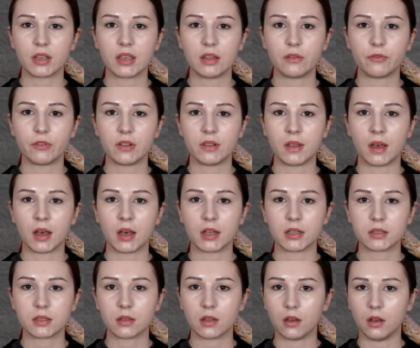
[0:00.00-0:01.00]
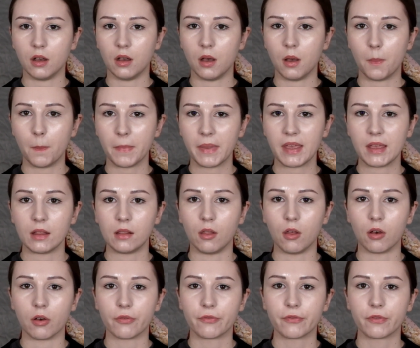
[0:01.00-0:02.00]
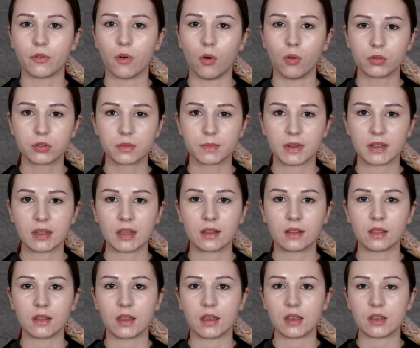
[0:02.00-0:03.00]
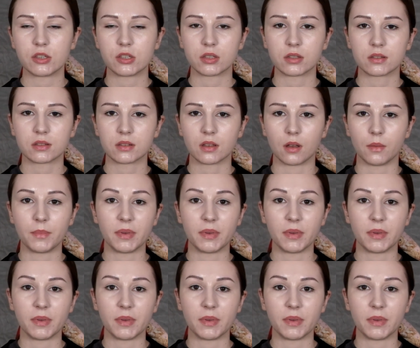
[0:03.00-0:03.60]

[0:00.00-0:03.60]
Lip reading: It will not peel off automatically just